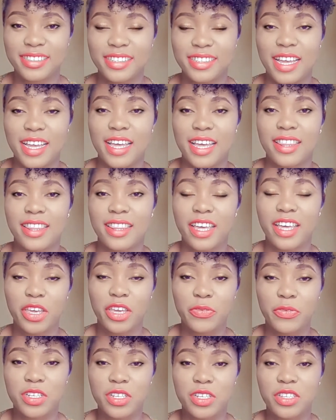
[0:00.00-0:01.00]
thank you for
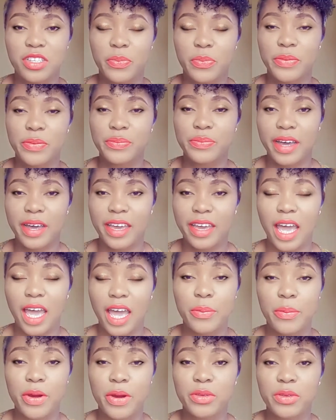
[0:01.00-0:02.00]
stopping by. I
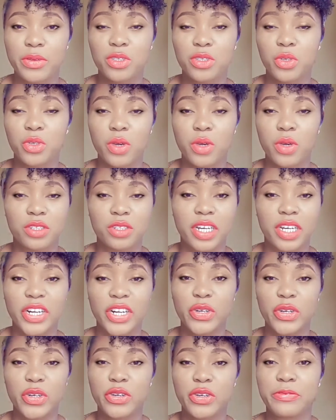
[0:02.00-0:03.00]
promise you a truckload
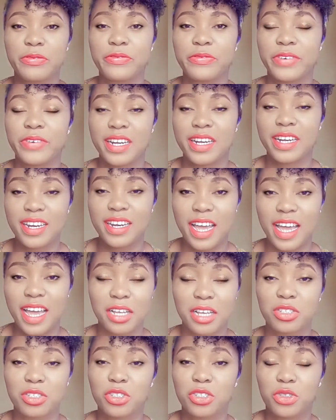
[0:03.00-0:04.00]
of fun as
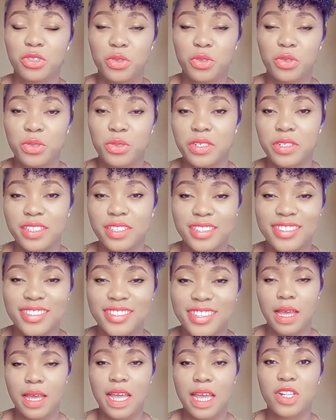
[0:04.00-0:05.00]
usual.
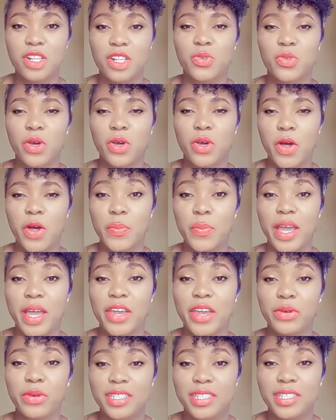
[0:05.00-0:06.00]
And to all my
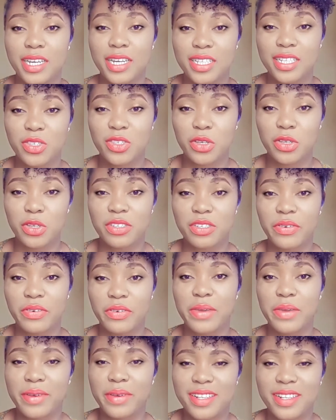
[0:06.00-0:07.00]
returning
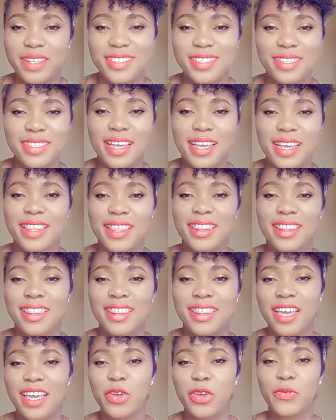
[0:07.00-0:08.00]
subscribers, thank you
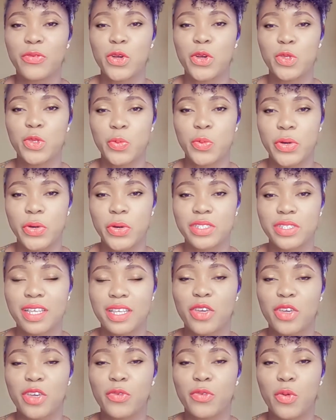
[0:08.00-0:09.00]
for your support. Thank you
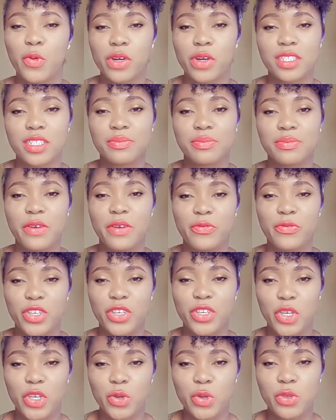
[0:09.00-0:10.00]
for watching my
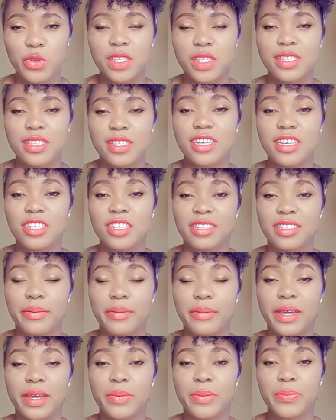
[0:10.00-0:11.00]
videos each time I
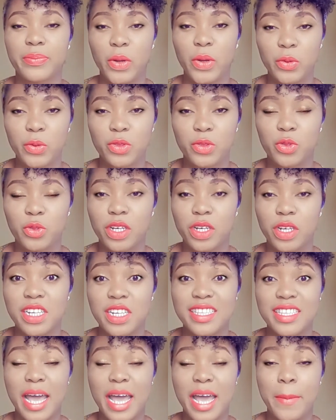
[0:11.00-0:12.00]
upload. You are just
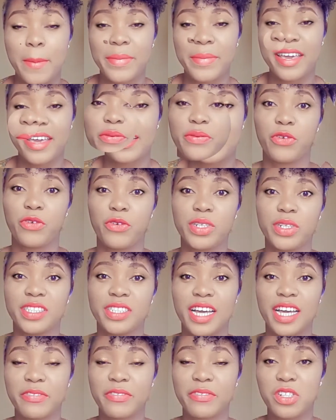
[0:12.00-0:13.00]
amazing. Before we delve
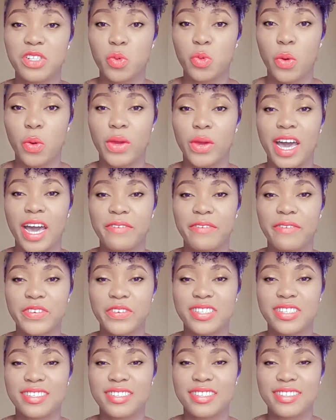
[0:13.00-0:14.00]
into what we have for
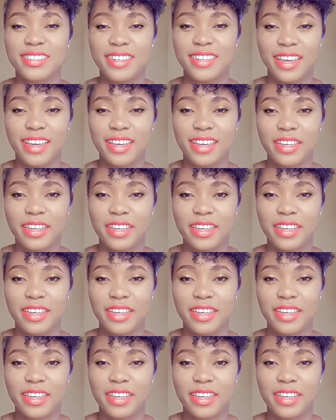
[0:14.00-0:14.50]
today,